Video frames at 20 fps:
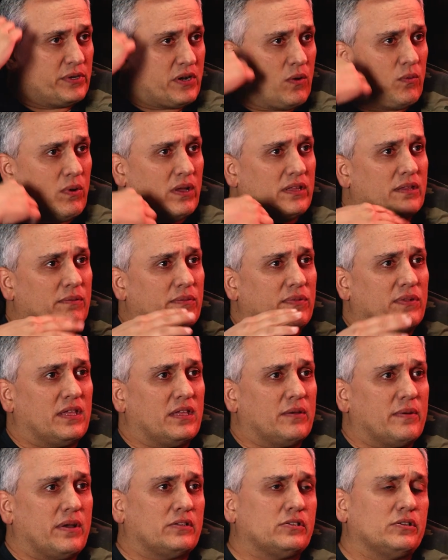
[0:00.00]
we don't want them
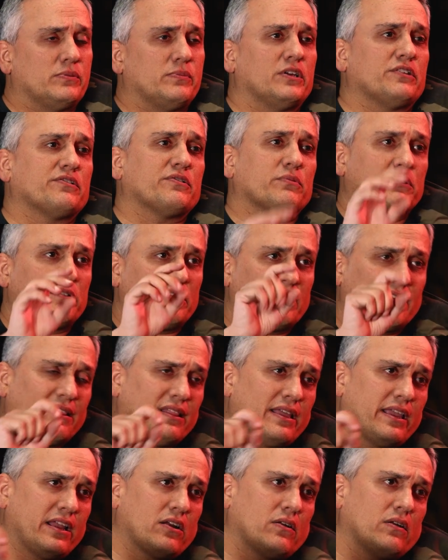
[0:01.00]
thinking about too much, so we'll just
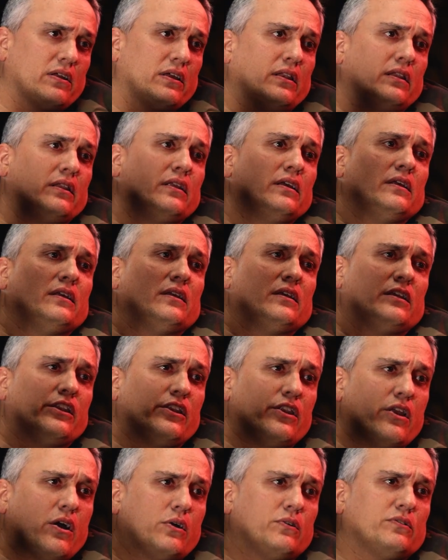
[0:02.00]
layer in
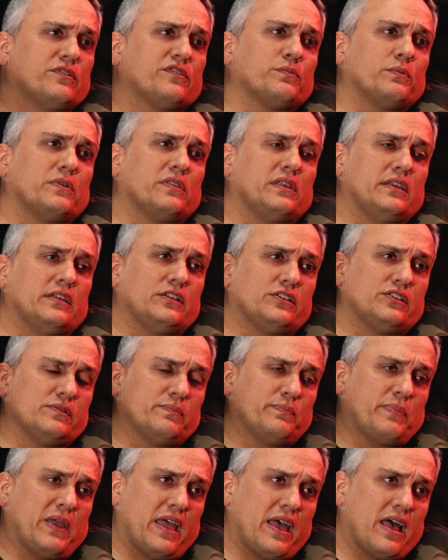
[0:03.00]
notes with
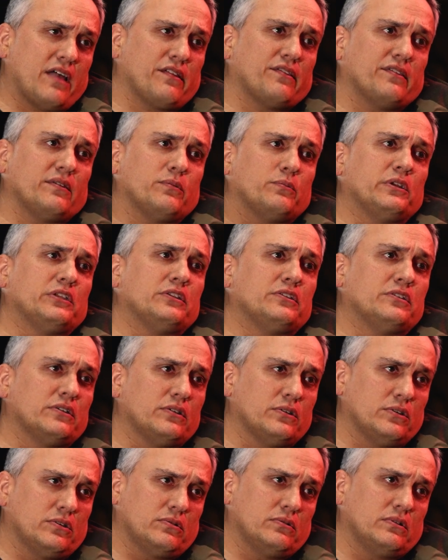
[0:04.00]
each pass that we mm.
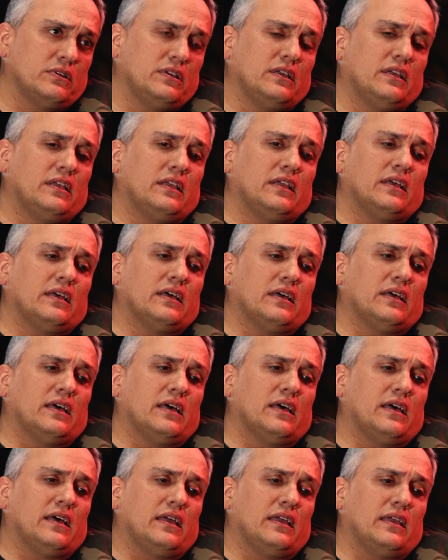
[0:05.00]
do.
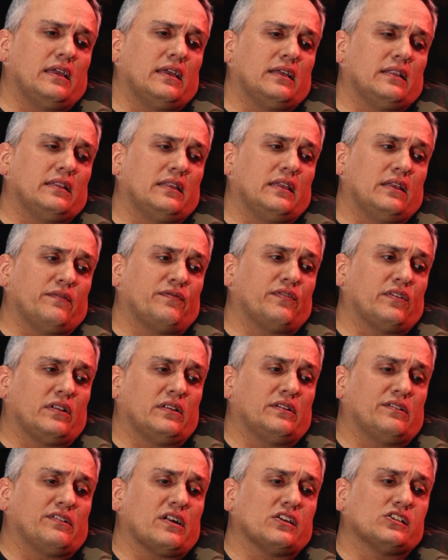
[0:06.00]
Uh, and it's a
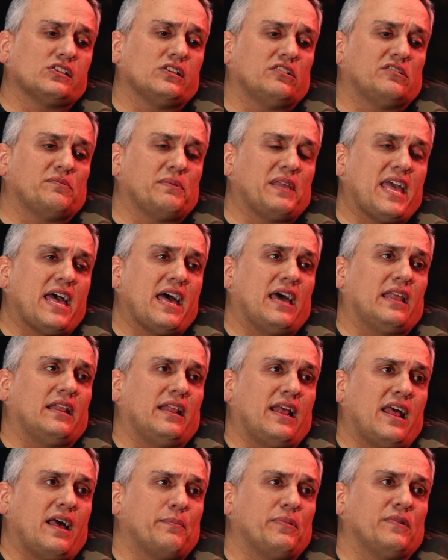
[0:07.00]
discussion needs to be had.
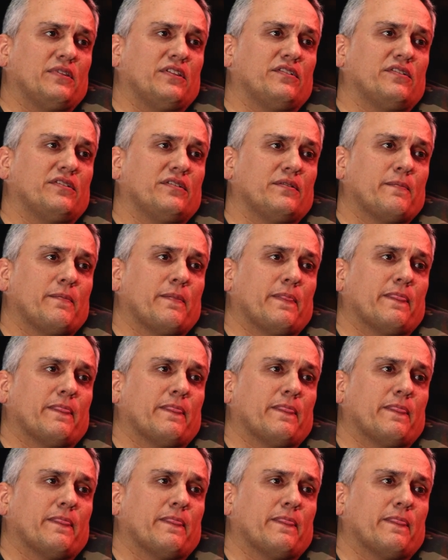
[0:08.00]
It happens